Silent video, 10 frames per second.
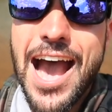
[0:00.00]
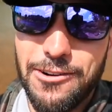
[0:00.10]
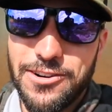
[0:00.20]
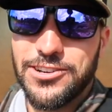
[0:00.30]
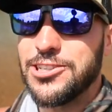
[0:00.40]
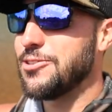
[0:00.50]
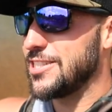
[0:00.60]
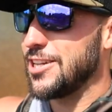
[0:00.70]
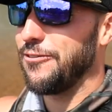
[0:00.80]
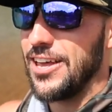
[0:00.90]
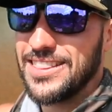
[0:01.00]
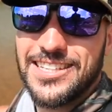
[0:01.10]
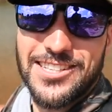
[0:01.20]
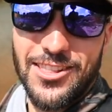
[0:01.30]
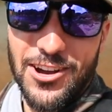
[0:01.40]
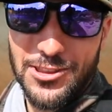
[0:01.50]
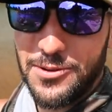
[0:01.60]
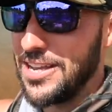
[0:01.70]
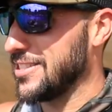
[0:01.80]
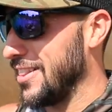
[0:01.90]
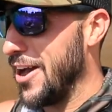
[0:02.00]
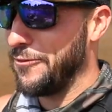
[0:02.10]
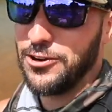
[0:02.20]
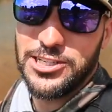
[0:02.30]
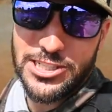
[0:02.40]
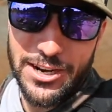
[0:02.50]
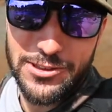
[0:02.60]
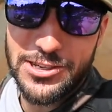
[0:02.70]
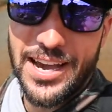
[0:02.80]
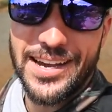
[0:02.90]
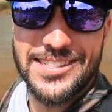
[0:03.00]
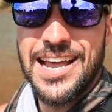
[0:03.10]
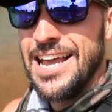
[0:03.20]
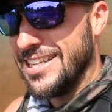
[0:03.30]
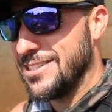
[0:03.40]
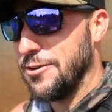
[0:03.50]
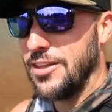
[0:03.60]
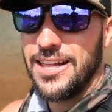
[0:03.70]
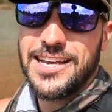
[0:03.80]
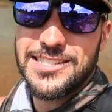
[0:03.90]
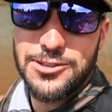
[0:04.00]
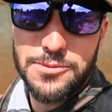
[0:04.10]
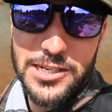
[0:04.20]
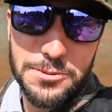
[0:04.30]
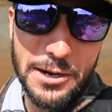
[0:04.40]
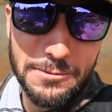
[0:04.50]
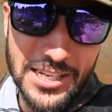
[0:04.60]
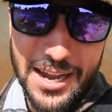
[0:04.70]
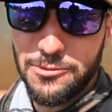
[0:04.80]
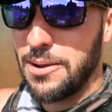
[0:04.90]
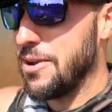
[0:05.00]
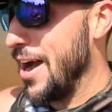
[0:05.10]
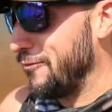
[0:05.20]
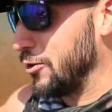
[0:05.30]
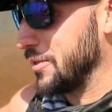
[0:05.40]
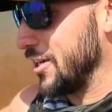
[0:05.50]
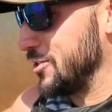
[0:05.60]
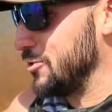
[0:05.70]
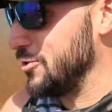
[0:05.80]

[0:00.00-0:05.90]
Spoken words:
However, doing stuff like this along the way is a lot of fun to share with you guys. It's stuff that I like to do in my spare time when I'm not filming on